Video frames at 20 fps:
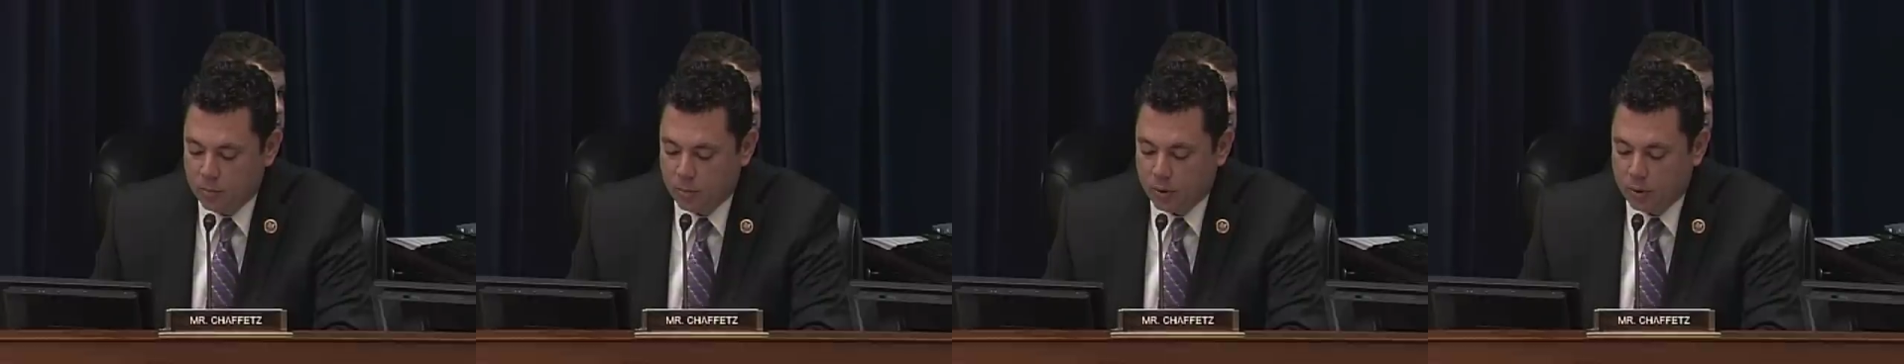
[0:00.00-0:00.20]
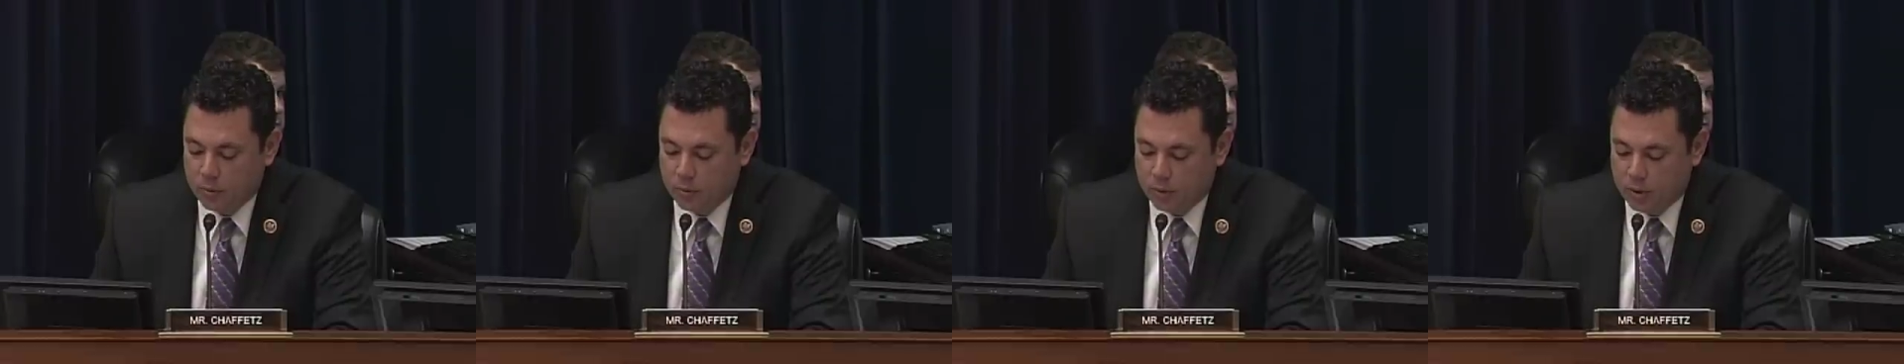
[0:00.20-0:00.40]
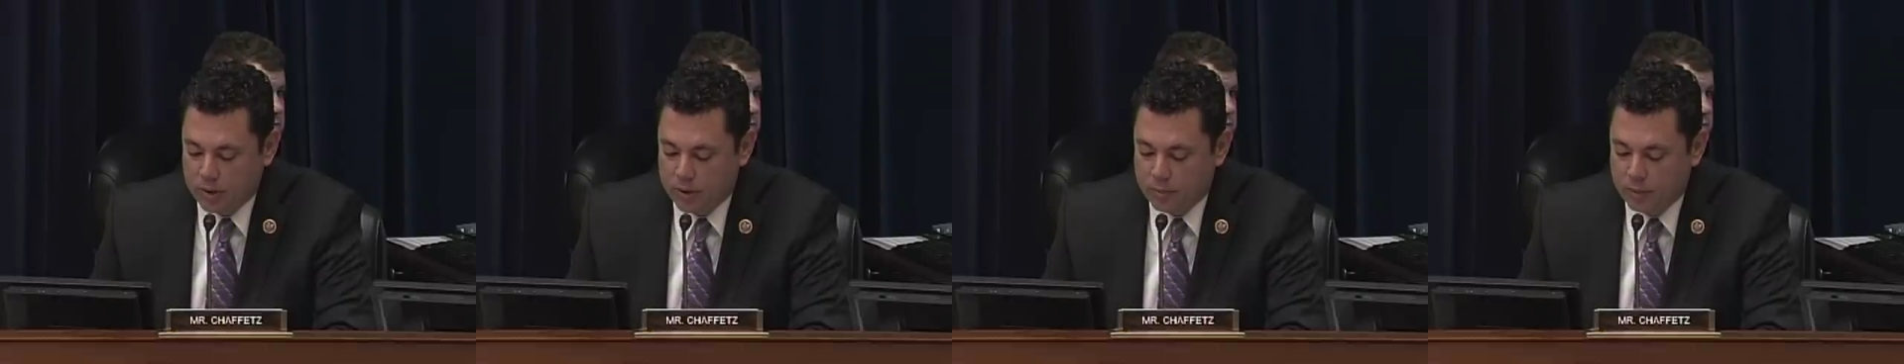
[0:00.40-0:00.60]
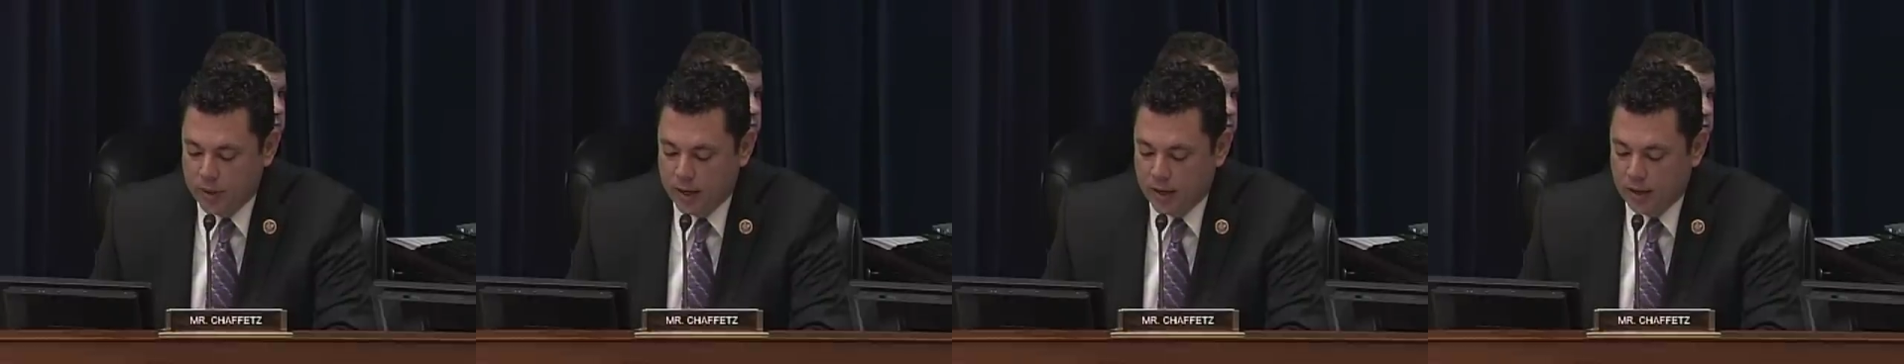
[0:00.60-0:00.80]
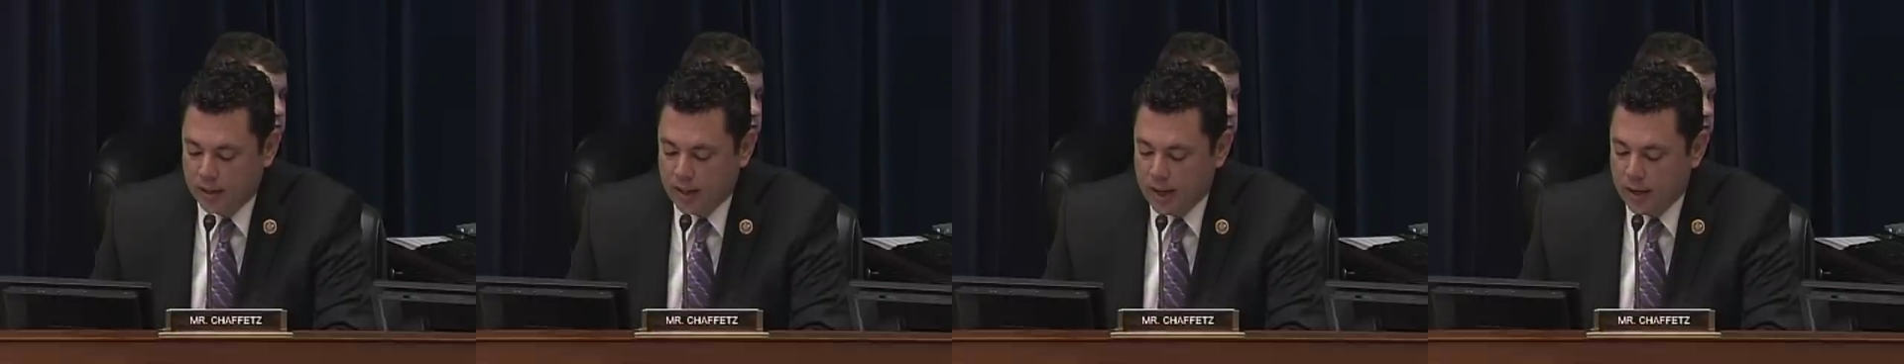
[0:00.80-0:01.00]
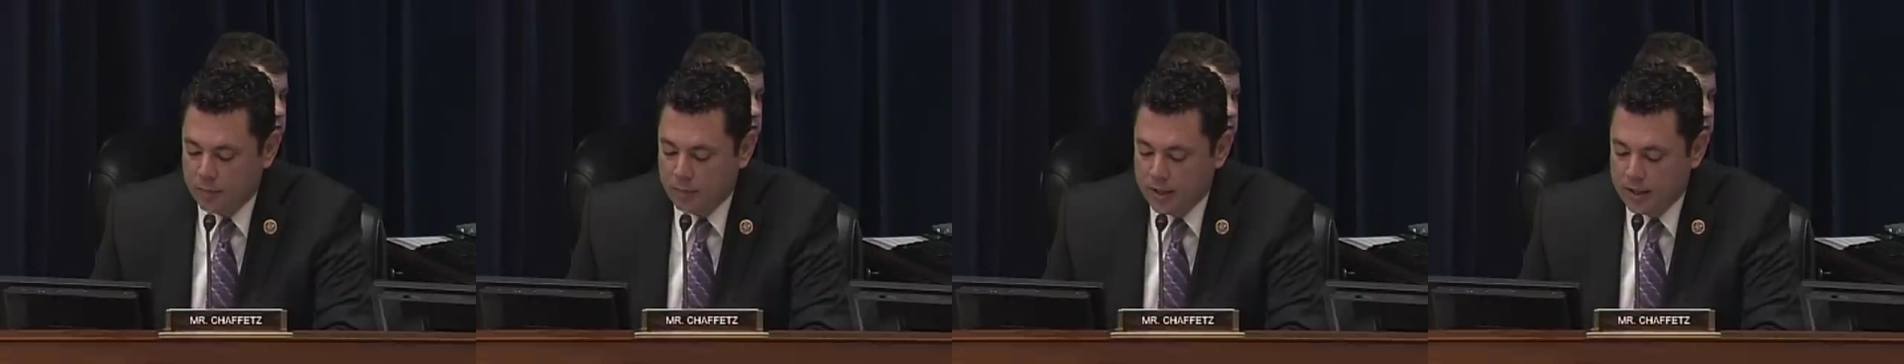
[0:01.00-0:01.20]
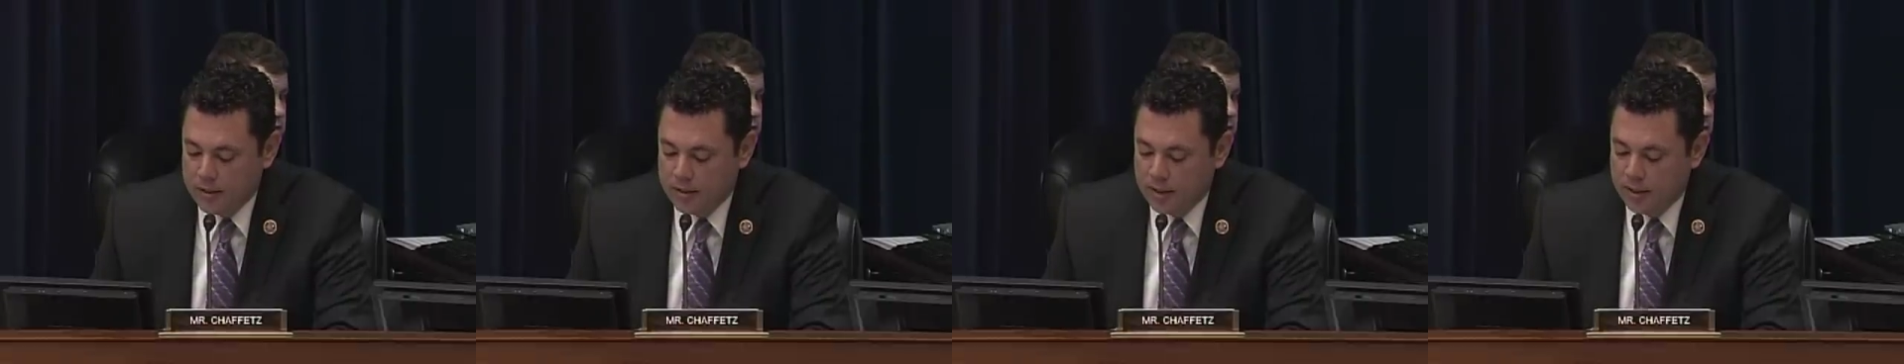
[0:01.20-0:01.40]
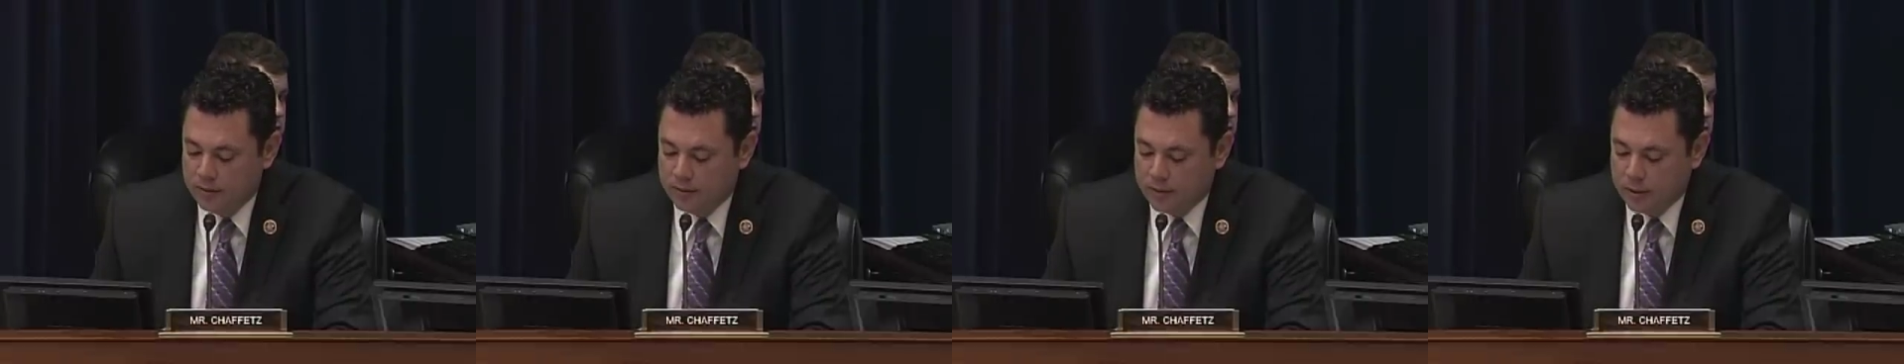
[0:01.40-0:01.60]
at Port Moresby, allowed me to
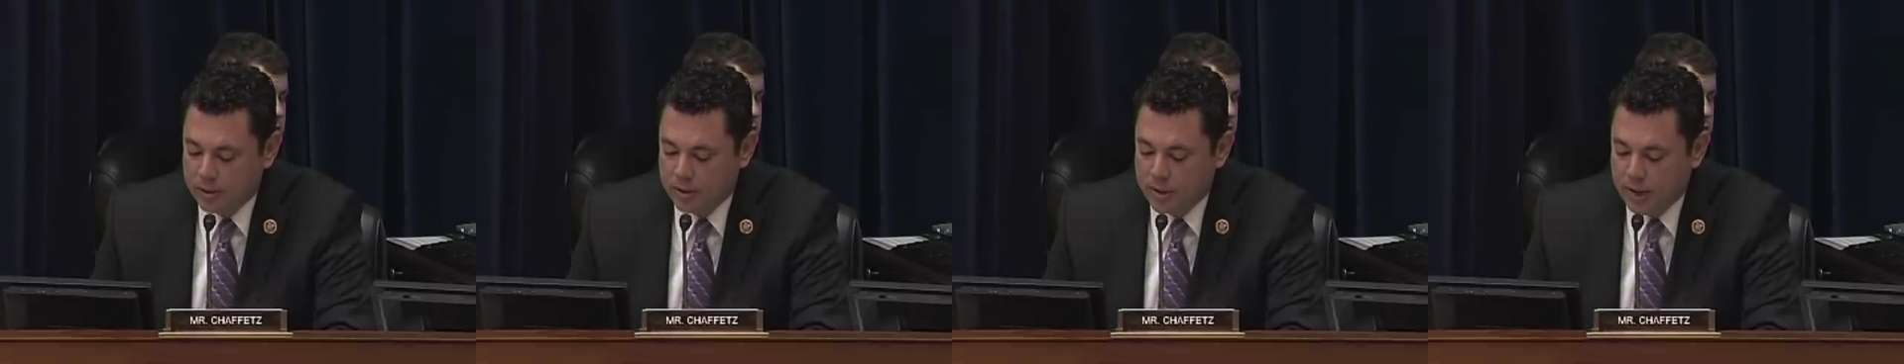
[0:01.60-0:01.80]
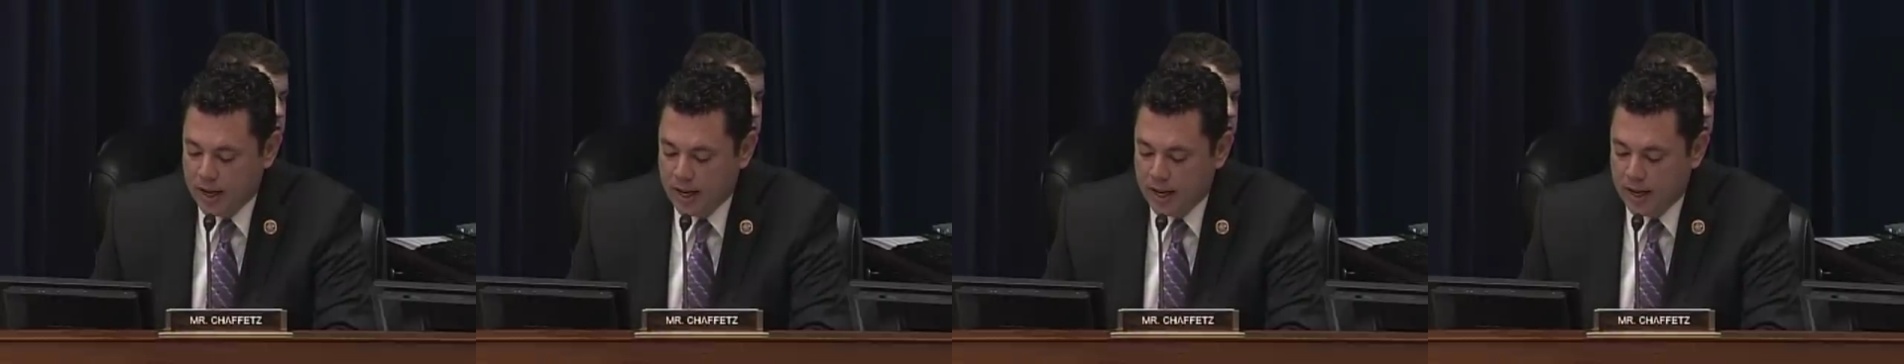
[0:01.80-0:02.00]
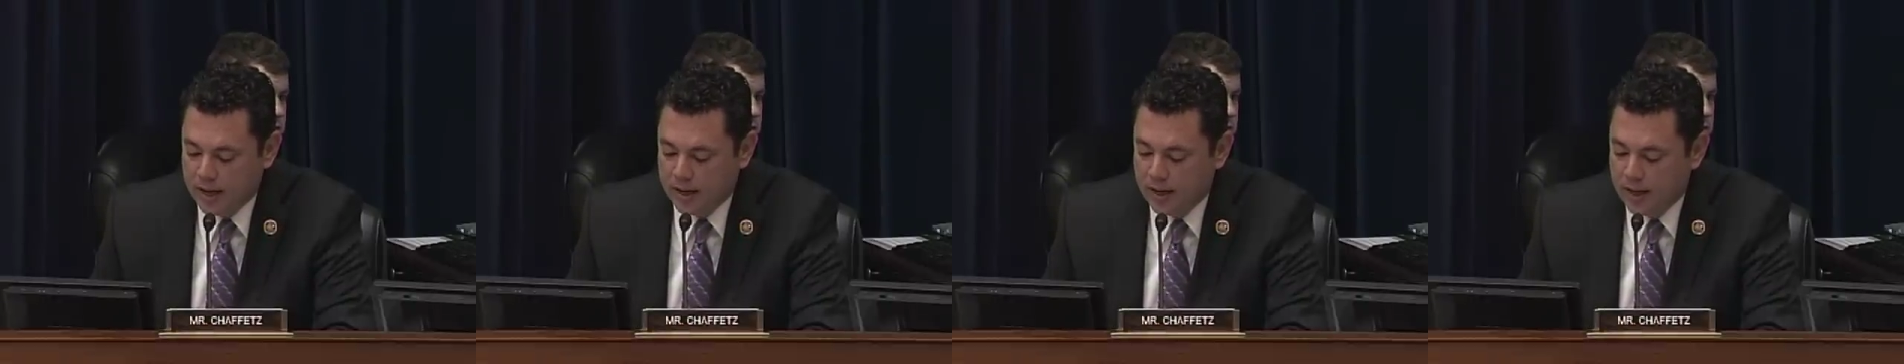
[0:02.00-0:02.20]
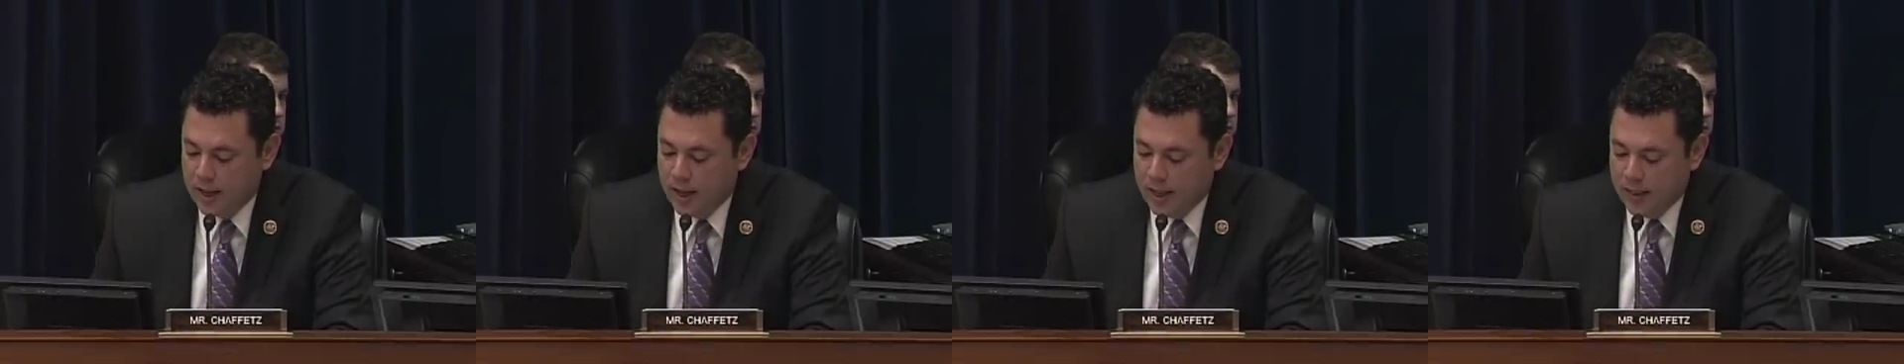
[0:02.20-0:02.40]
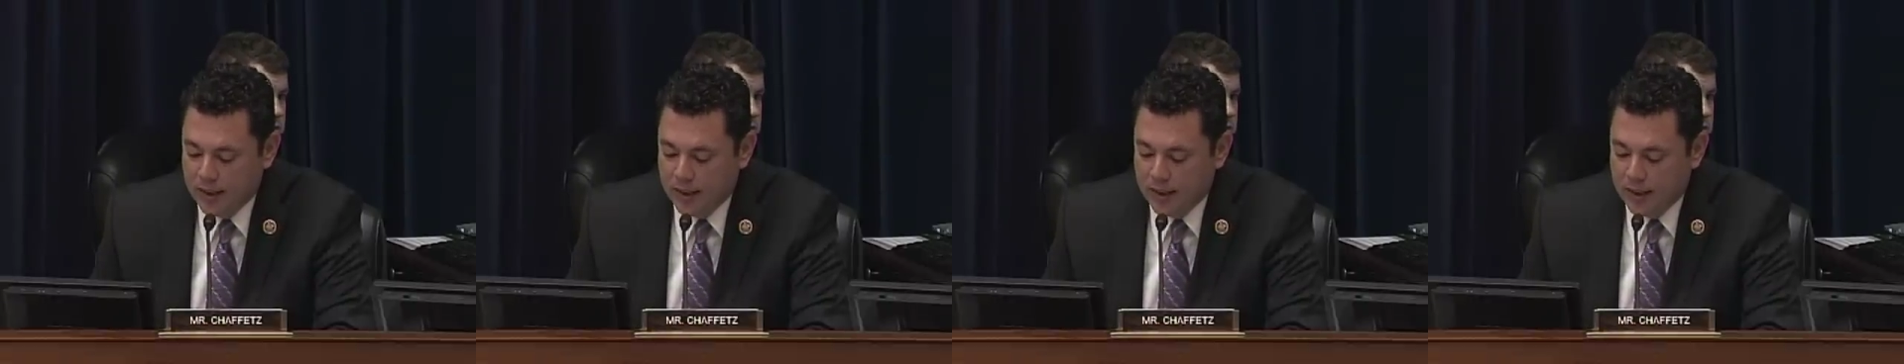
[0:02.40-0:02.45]
see firsthand